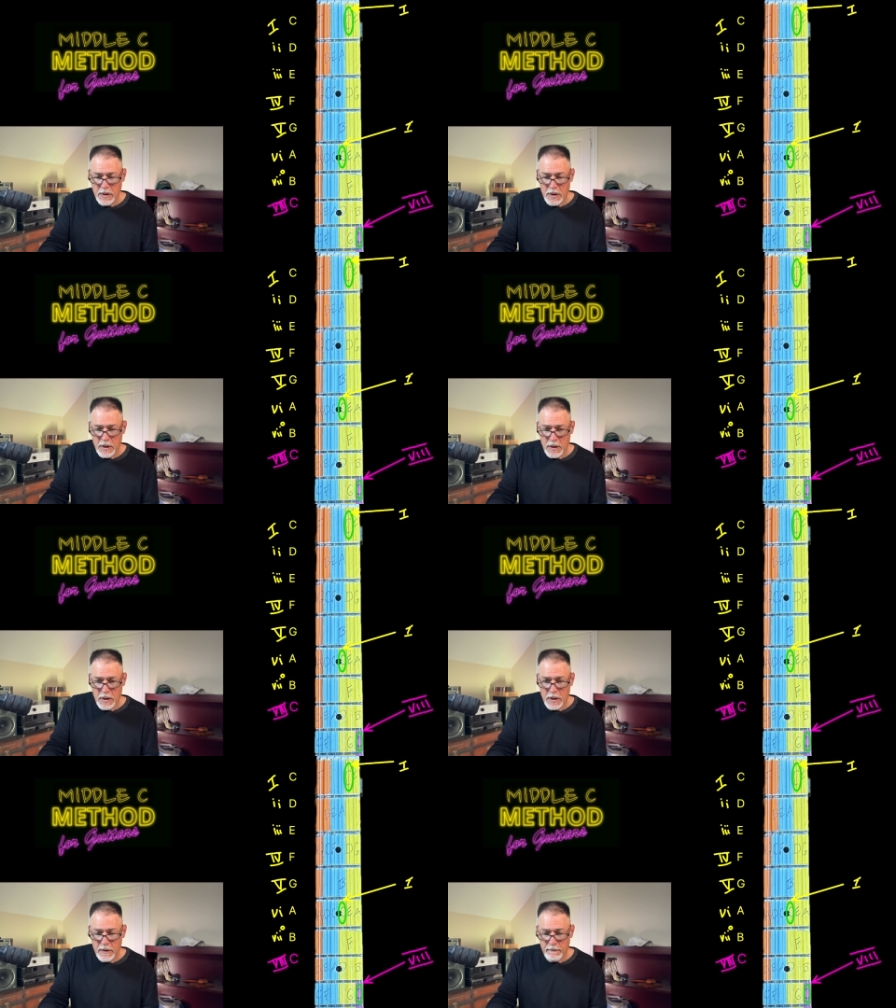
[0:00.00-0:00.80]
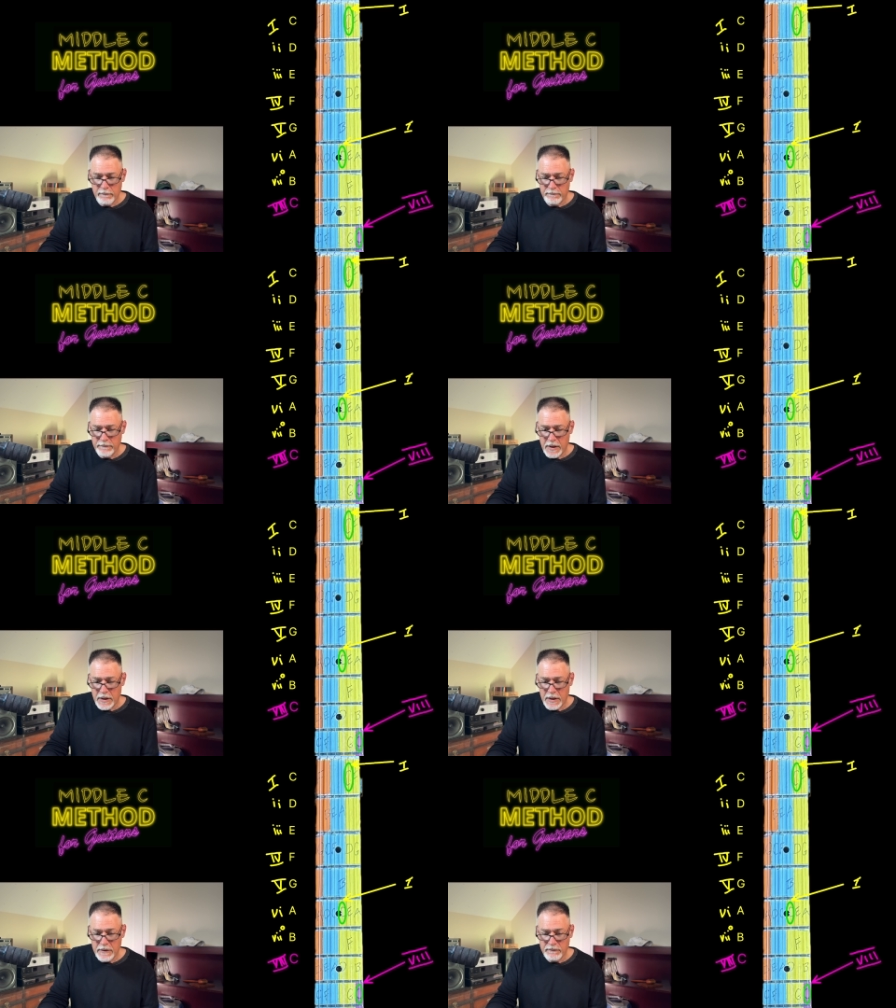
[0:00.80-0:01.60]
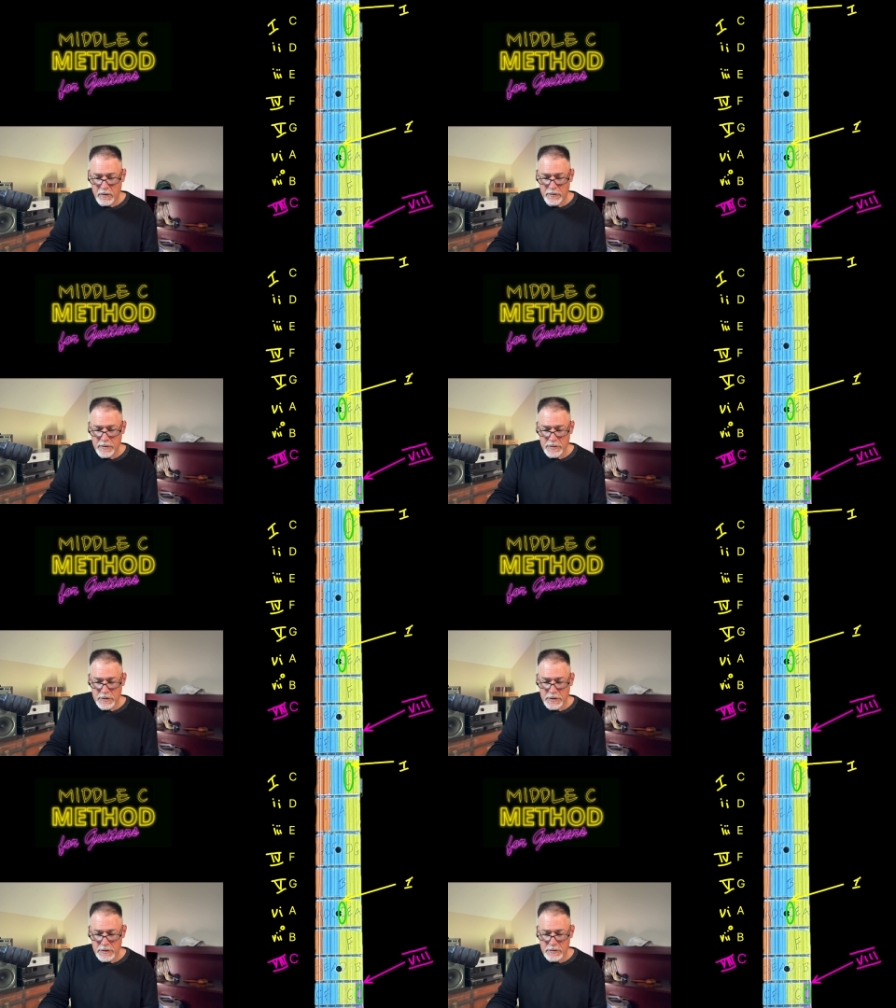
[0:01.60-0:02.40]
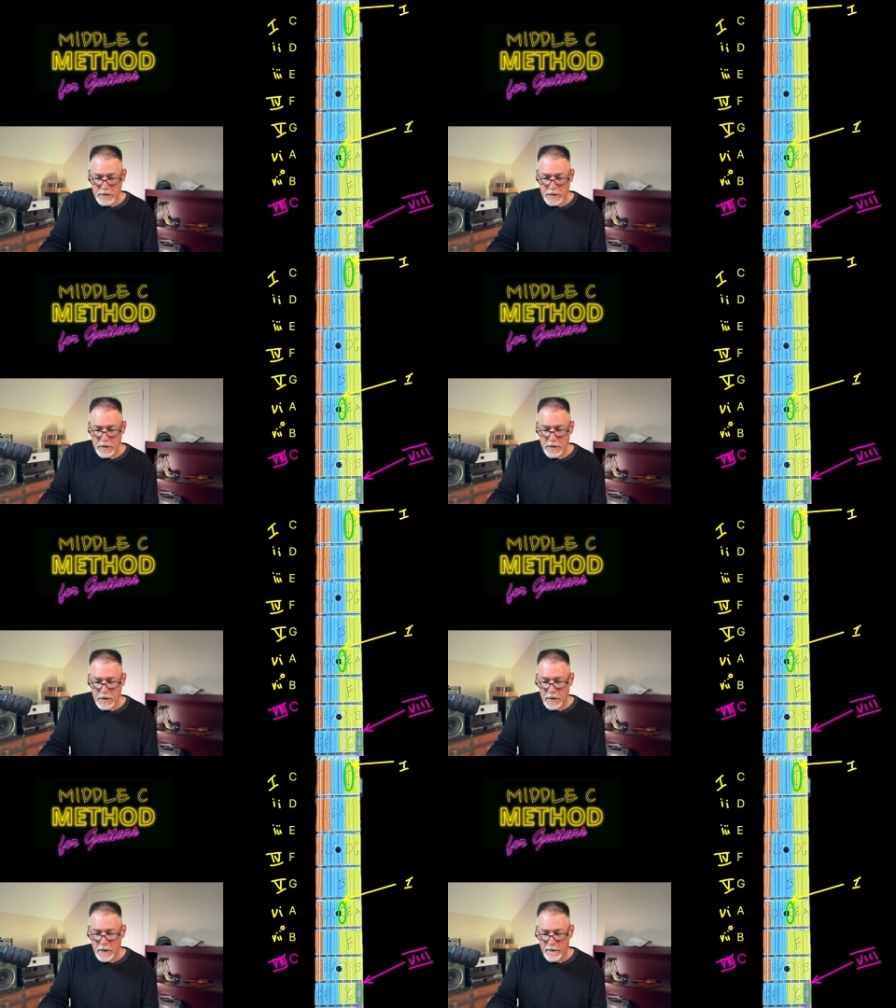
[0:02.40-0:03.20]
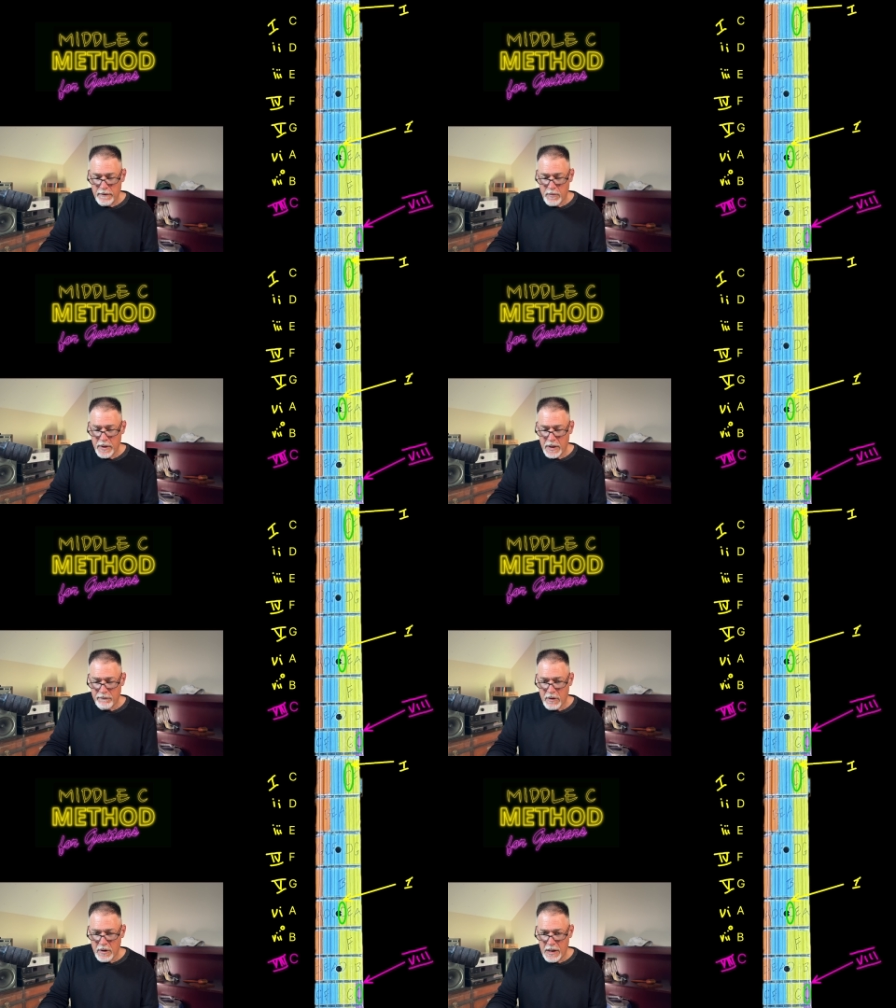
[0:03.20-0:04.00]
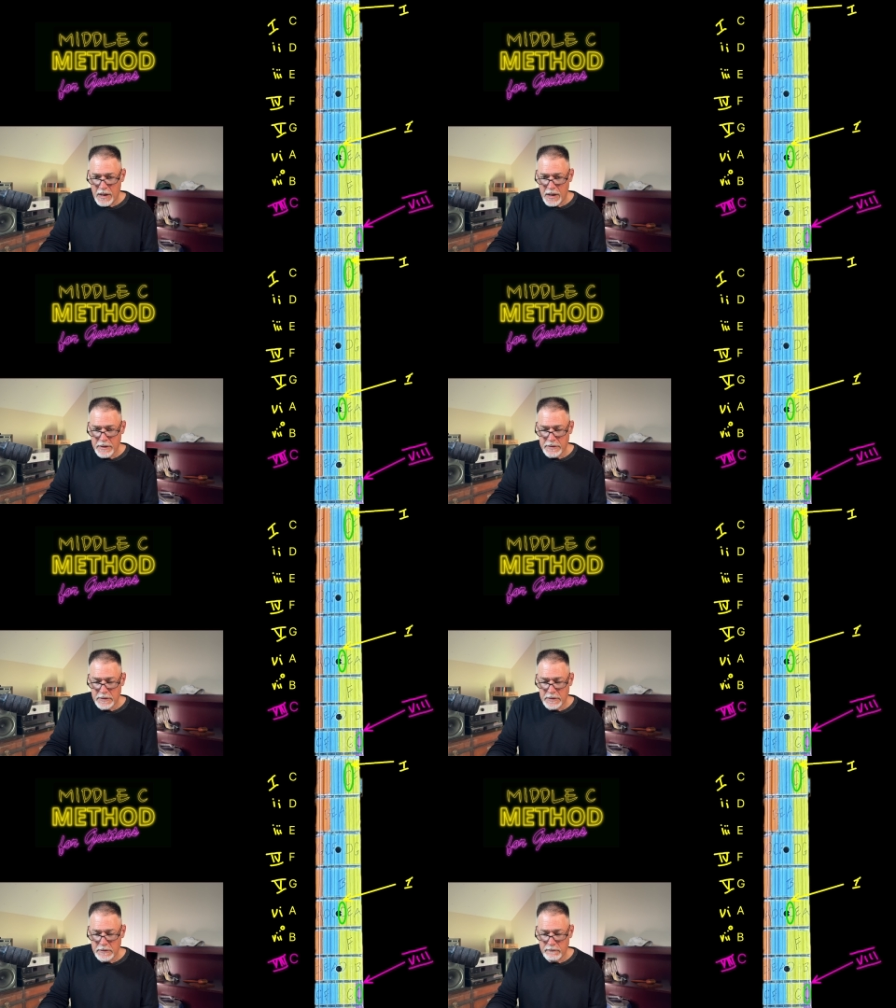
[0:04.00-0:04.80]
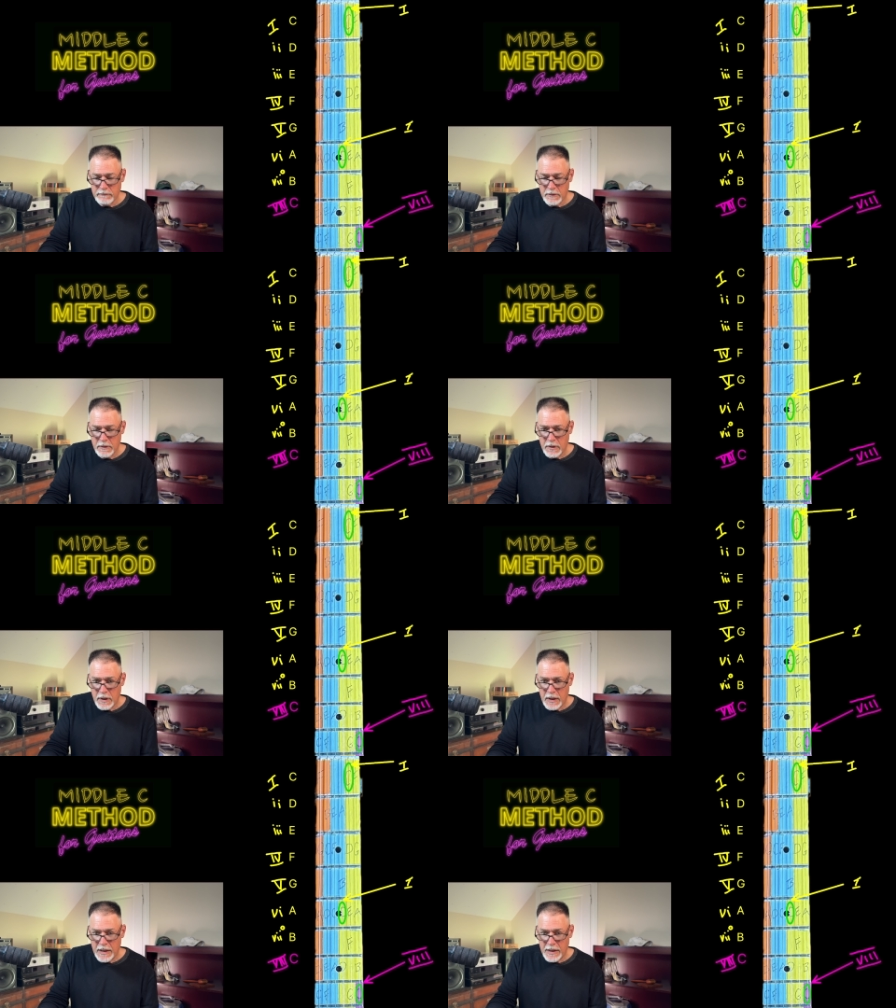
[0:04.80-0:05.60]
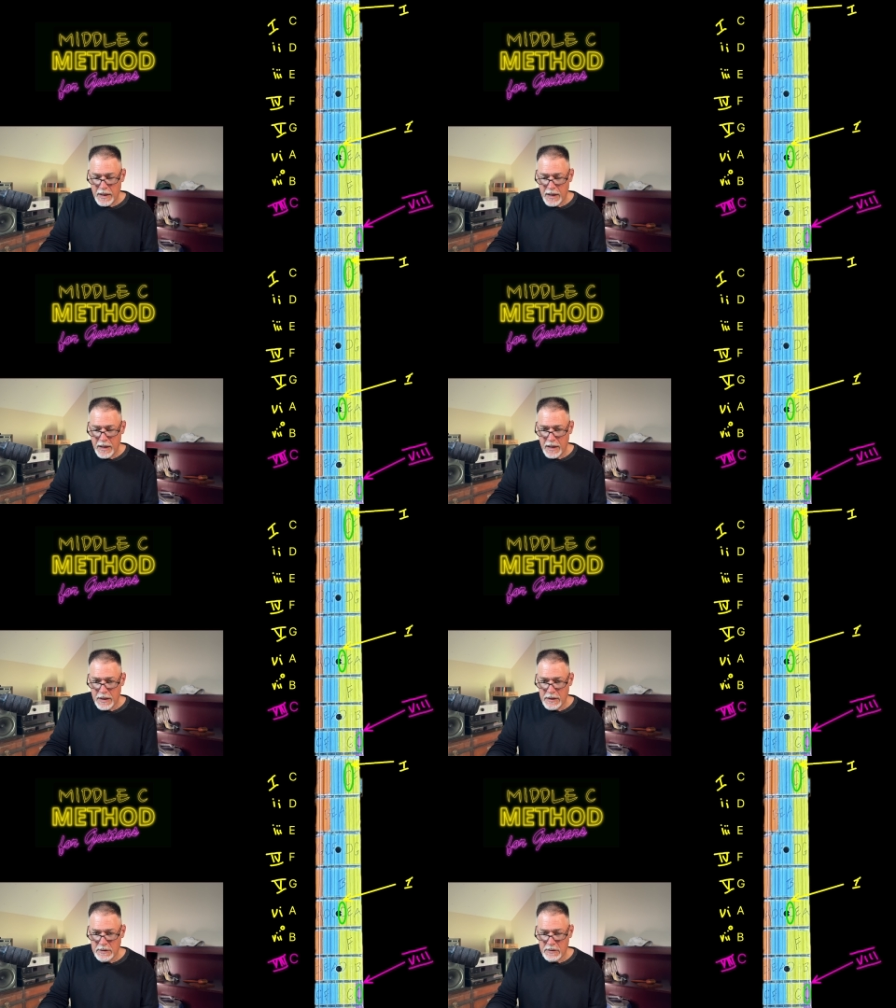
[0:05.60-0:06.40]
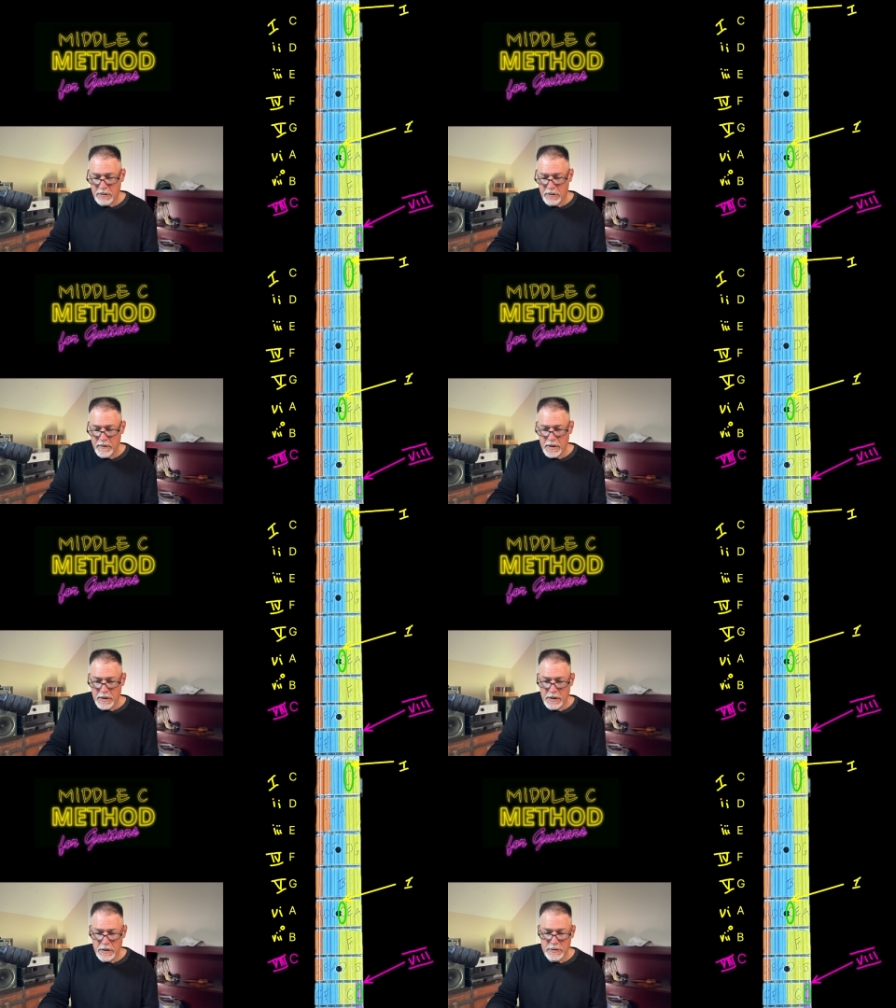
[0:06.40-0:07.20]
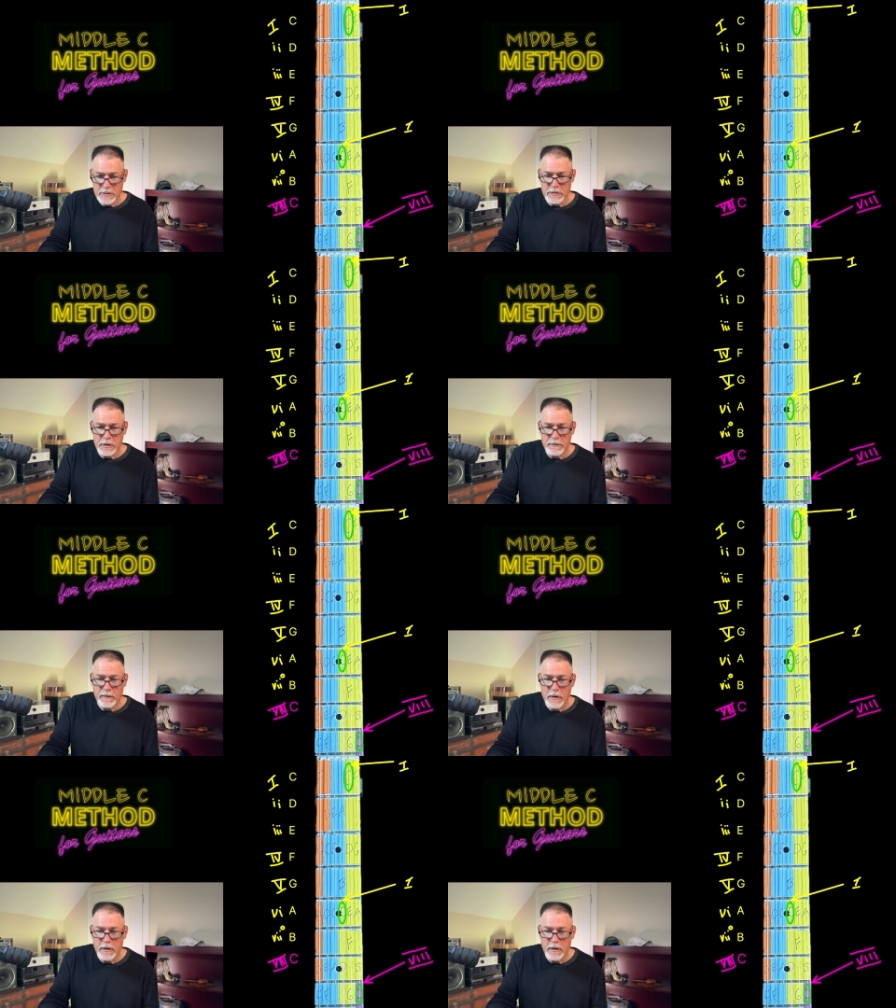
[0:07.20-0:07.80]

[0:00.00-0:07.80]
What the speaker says: and 5 on the G string. And then we have our octave at 8 on the E string.